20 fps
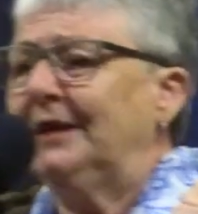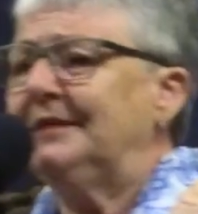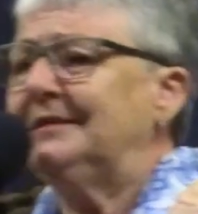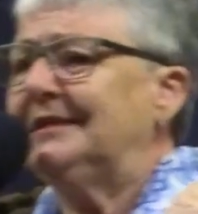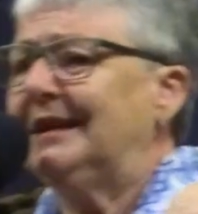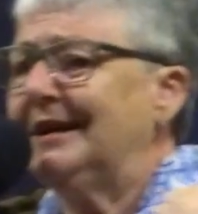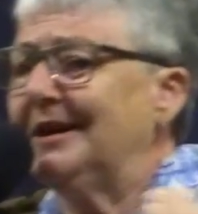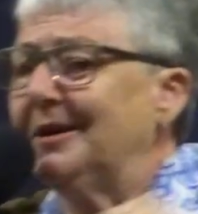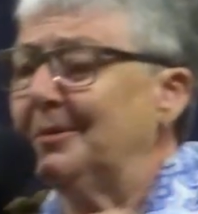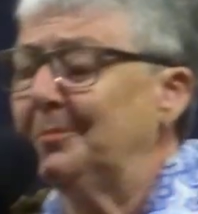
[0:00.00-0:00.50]

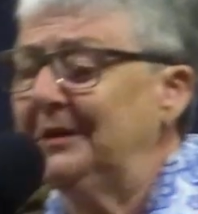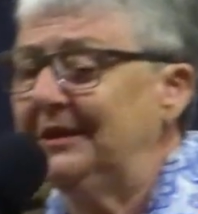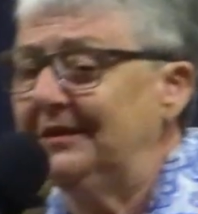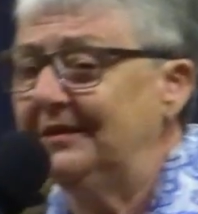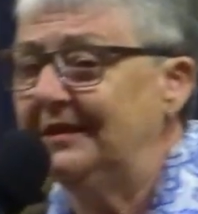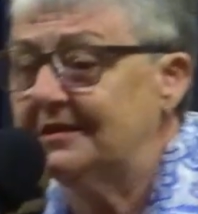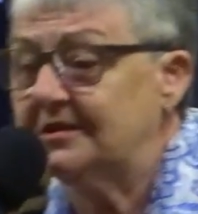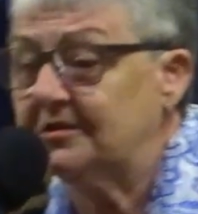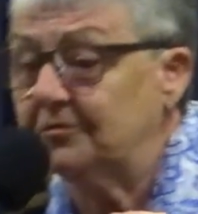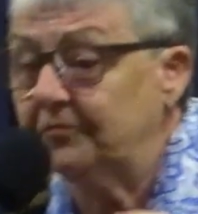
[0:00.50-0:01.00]
One day I'm
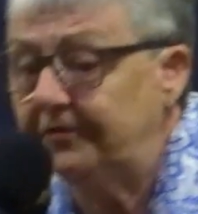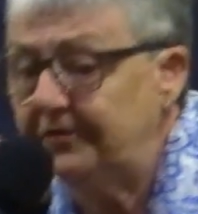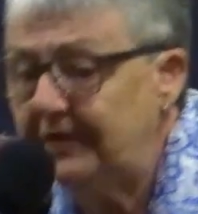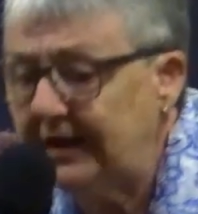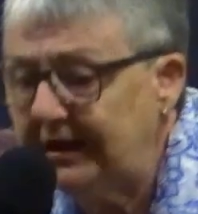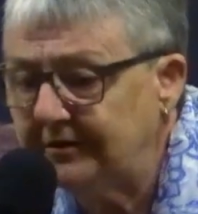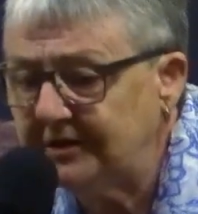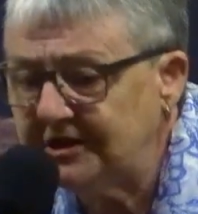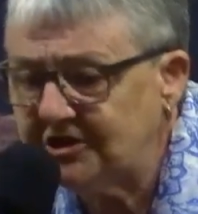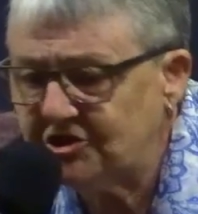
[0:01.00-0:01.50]
in this
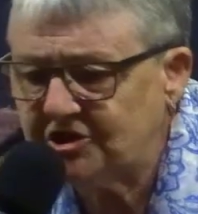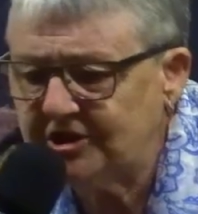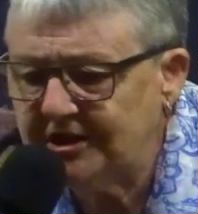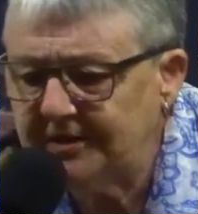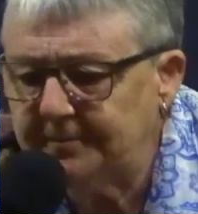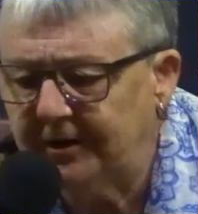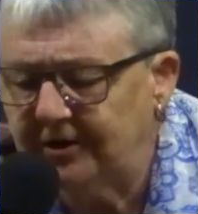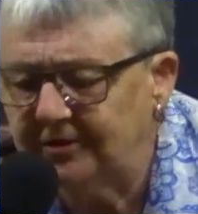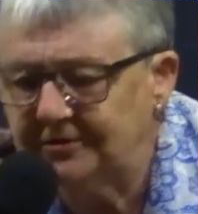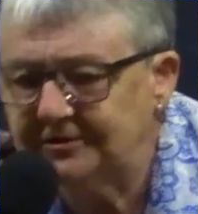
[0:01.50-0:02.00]
very
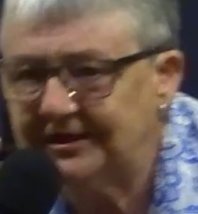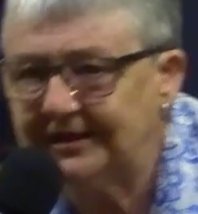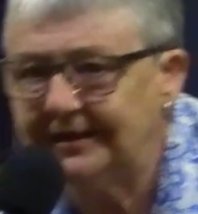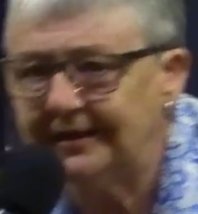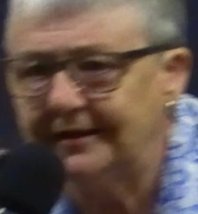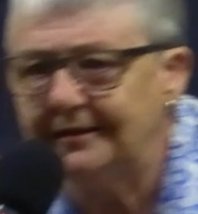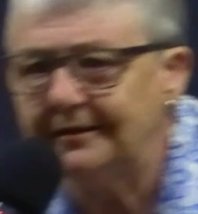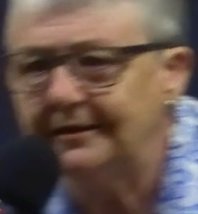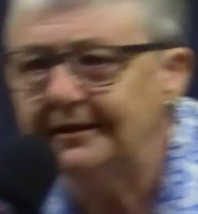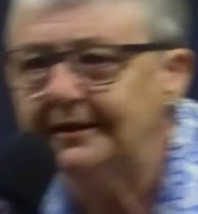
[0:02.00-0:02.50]
cheap
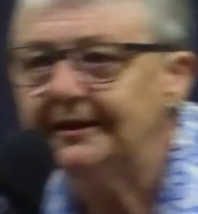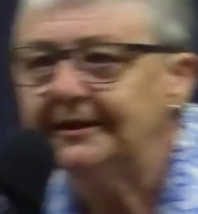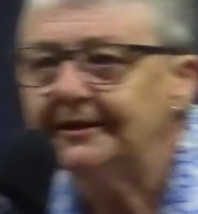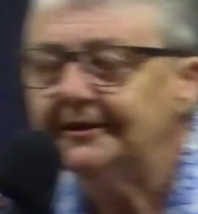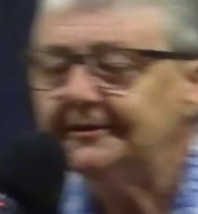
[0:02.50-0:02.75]
hotel,